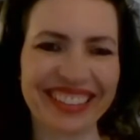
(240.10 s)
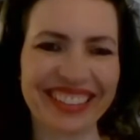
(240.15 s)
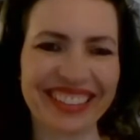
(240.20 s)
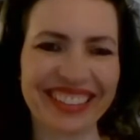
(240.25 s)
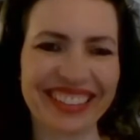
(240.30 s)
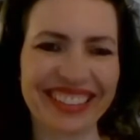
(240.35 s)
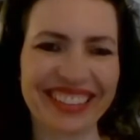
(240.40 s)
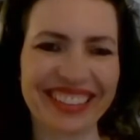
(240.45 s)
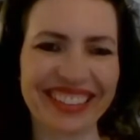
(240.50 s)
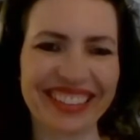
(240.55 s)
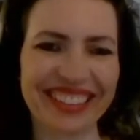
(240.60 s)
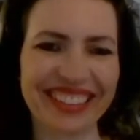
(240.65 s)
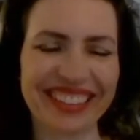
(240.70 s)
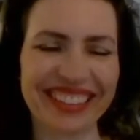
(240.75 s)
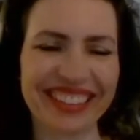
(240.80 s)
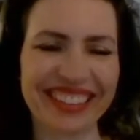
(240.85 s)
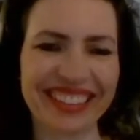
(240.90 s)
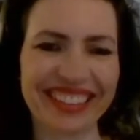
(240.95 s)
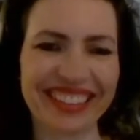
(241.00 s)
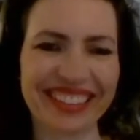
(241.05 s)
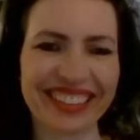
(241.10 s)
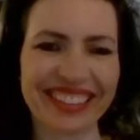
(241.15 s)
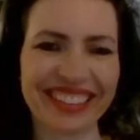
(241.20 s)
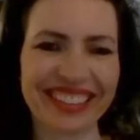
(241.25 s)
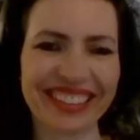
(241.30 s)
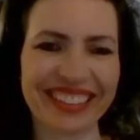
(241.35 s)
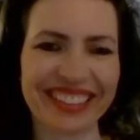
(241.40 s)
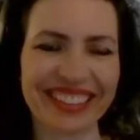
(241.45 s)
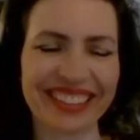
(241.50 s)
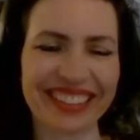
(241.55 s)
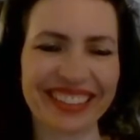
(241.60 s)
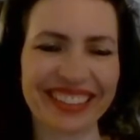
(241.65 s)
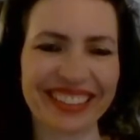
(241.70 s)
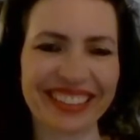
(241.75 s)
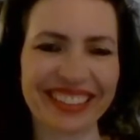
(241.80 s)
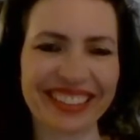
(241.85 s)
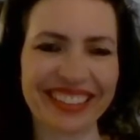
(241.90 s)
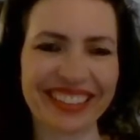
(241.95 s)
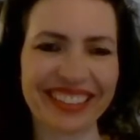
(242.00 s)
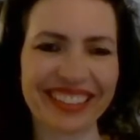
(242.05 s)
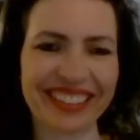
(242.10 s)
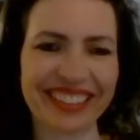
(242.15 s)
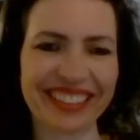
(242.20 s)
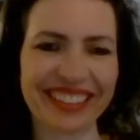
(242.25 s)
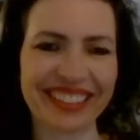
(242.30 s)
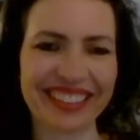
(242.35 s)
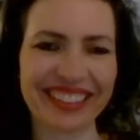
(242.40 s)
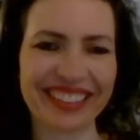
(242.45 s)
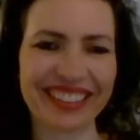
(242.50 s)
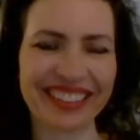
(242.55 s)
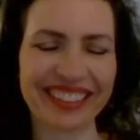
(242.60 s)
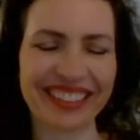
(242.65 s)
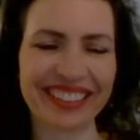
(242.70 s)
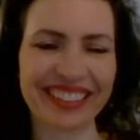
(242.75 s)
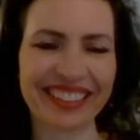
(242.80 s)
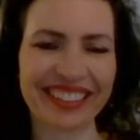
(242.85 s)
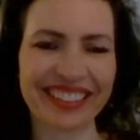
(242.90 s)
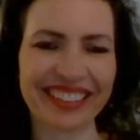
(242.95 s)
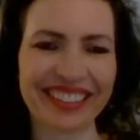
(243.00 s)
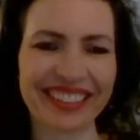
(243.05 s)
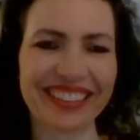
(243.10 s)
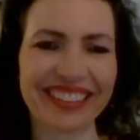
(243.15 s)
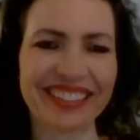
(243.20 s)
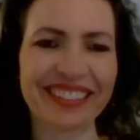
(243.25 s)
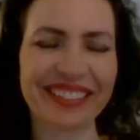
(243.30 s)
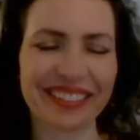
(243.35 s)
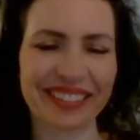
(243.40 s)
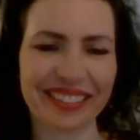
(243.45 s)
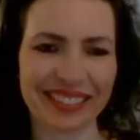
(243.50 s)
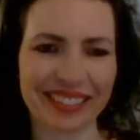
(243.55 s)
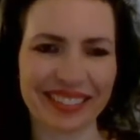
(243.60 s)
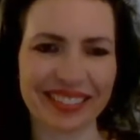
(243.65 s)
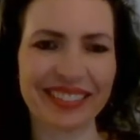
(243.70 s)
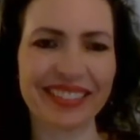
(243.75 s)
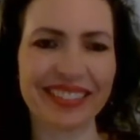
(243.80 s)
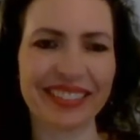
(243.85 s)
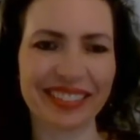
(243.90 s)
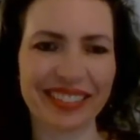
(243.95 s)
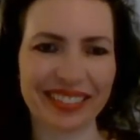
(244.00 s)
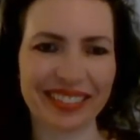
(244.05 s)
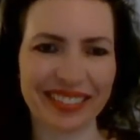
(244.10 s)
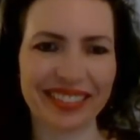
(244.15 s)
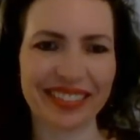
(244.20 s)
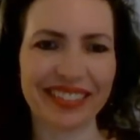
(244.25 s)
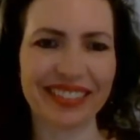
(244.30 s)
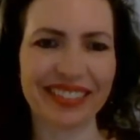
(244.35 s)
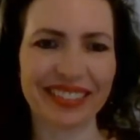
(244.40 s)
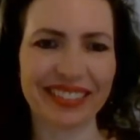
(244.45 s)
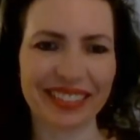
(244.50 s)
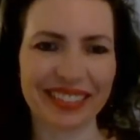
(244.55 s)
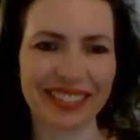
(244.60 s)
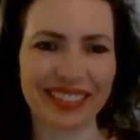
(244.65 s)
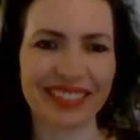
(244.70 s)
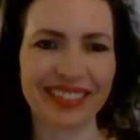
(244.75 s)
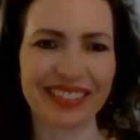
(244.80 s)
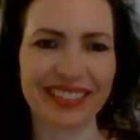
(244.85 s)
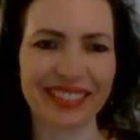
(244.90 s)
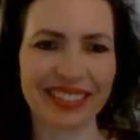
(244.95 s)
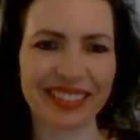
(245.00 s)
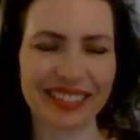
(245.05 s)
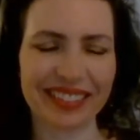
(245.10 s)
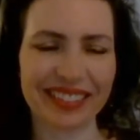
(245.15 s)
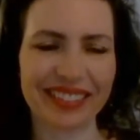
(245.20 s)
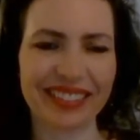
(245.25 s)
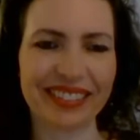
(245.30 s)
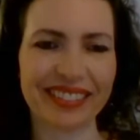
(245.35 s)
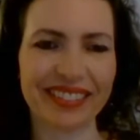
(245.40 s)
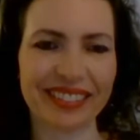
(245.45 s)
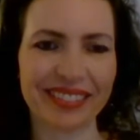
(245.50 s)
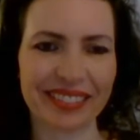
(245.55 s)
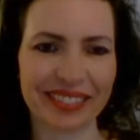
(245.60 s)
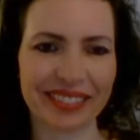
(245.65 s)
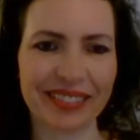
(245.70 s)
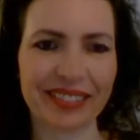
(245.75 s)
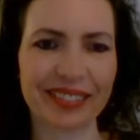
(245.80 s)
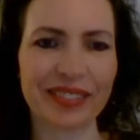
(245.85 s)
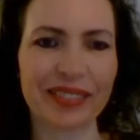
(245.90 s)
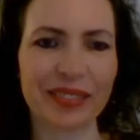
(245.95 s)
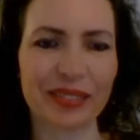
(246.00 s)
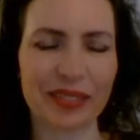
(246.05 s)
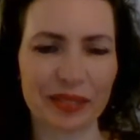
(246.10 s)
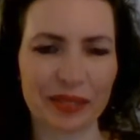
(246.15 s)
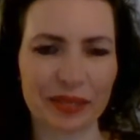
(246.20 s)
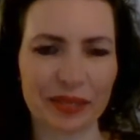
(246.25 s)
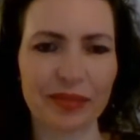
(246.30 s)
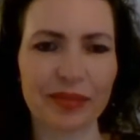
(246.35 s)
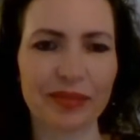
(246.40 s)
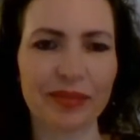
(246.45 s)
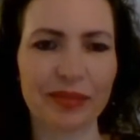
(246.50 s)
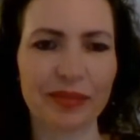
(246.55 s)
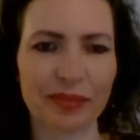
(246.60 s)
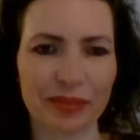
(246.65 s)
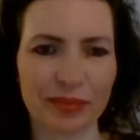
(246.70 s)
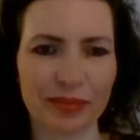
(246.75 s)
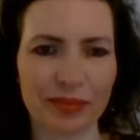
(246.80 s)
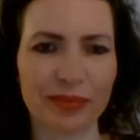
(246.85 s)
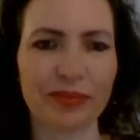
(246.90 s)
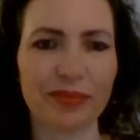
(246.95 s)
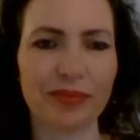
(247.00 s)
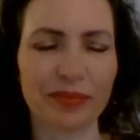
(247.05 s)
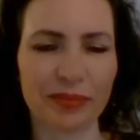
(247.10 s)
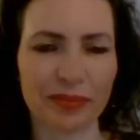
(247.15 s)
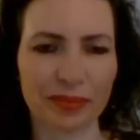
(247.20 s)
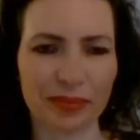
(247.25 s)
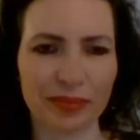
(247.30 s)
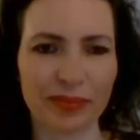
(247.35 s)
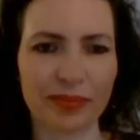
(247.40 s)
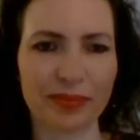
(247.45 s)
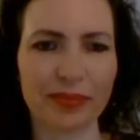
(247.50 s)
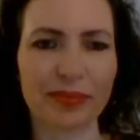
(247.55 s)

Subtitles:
(silent)